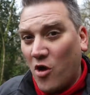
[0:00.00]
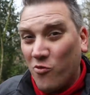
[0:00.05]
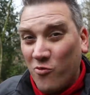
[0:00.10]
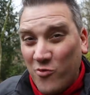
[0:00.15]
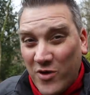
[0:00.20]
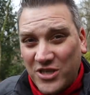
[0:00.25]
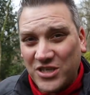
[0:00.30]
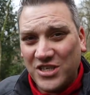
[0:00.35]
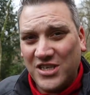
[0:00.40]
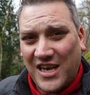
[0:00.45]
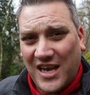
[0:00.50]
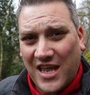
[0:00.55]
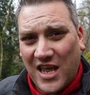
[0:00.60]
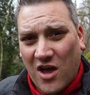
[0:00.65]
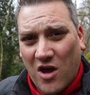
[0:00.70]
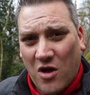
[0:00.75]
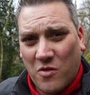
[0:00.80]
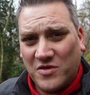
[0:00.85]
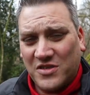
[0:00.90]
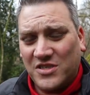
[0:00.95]

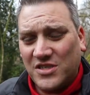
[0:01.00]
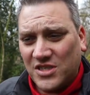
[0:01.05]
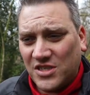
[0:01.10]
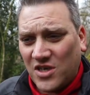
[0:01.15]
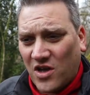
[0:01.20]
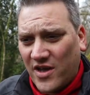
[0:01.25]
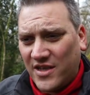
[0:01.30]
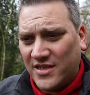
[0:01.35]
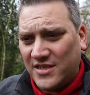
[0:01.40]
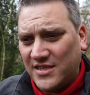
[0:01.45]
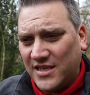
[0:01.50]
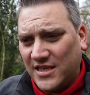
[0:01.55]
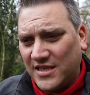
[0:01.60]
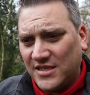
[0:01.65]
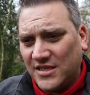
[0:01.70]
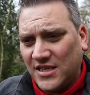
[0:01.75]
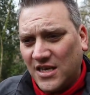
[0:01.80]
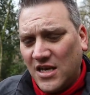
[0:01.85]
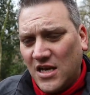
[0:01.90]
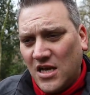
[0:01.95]
originally I was a
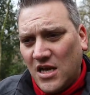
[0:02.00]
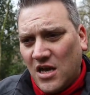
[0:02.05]
scientist.